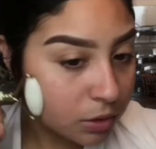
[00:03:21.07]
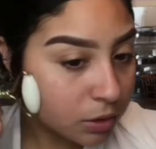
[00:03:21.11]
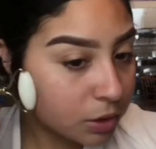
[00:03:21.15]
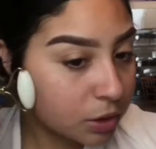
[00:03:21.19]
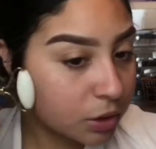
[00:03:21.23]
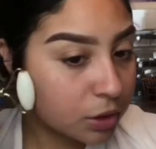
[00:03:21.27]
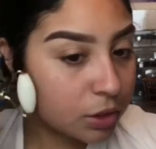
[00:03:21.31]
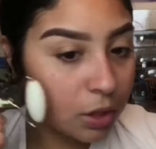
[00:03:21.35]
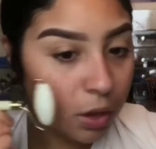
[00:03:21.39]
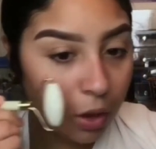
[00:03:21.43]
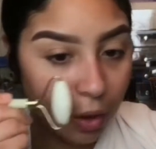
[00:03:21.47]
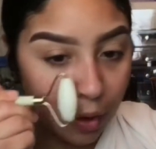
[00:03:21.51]

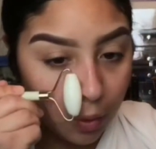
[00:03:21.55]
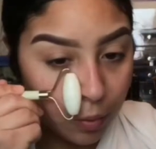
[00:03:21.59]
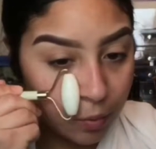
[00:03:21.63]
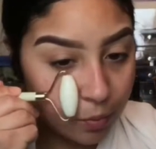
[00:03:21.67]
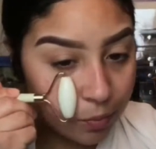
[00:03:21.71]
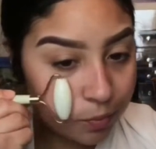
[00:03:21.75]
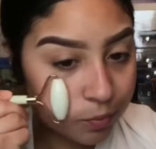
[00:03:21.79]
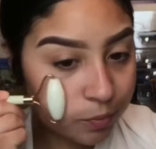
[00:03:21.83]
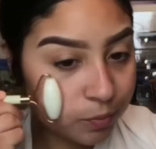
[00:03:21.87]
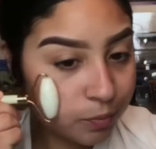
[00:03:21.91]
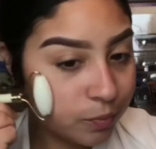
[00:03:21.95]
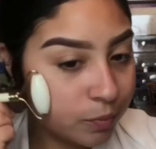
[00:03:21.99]
So
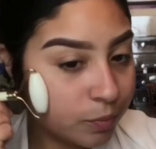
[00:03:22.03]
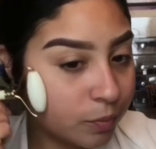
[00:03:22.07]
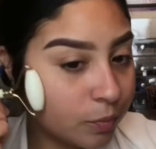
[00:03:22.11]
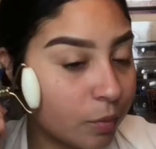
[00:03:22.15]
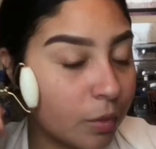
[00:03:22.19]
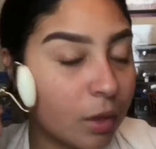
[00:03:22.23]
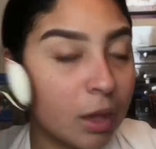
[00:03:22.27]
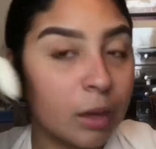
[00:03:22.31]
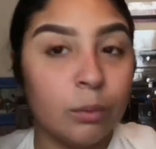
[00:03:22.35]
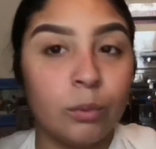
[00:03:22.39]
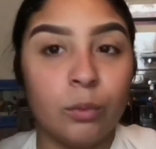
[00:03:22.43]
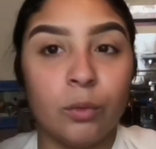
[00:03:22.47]

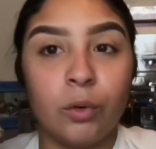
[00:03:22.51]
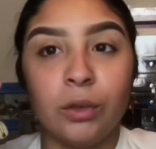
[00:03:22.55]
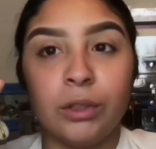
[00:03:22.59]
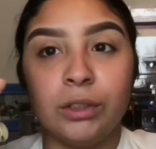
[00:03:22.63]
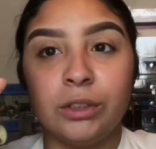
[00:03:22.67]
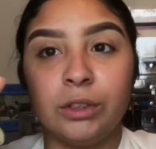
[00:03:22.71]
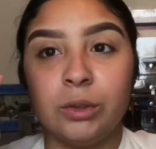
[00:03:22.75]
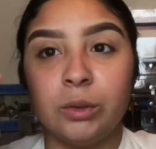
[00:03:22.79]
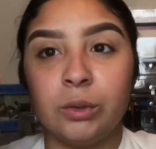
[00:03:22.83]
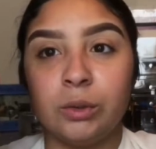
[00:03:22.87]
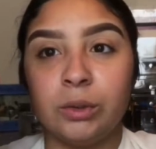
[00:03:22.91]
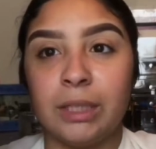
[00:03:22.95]
I'm
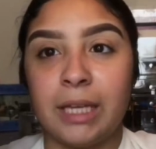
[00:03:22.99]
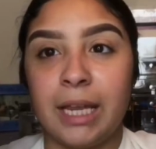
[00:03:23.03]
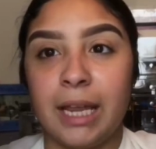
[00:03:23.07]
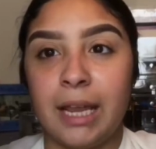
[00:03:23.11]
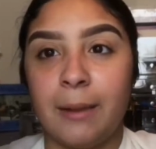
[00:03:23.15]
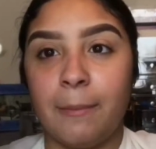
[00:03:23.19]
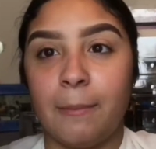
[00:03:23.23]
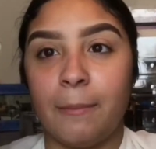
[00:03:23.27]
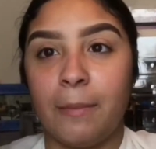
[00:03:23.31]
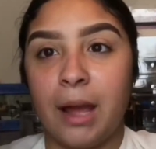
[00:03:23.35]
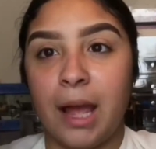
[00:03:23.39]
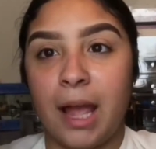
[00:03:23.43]
going to
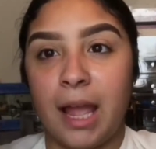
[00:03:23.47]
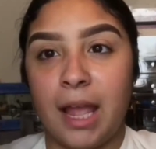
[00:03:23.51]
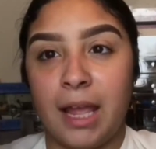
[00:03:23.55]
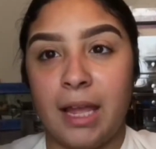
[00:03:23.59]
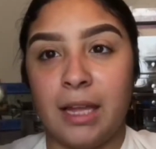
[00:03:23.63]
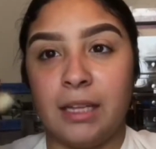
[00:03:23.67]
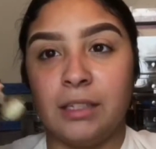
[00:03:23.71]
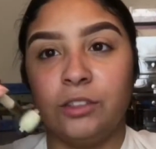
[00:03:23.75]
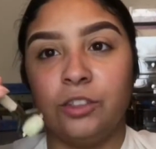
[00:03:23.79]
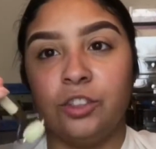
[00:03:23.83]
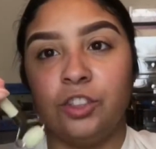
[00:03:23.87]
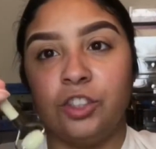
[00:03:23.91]
take
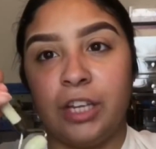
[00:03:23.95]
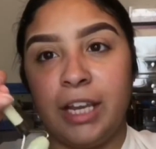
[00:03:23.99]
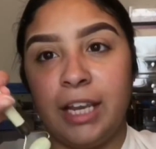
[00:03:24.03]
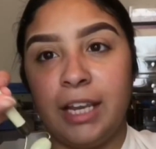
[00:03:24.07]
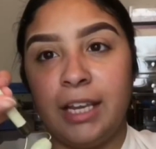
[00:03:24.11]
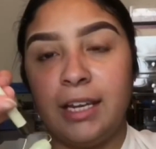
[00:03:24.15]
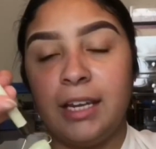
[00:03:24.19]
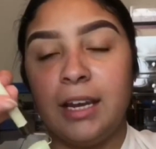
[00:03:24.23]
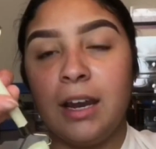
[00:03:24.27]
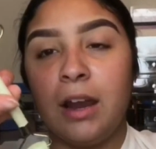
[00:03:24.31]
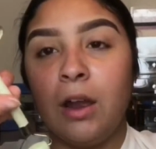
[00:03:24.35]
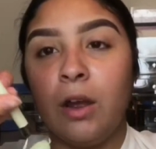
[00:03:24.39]
my
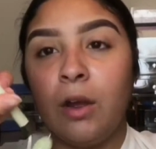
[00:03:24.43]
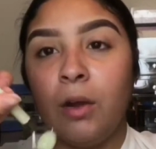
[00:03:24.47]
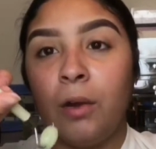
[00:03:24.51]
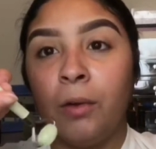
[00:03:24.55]
Jade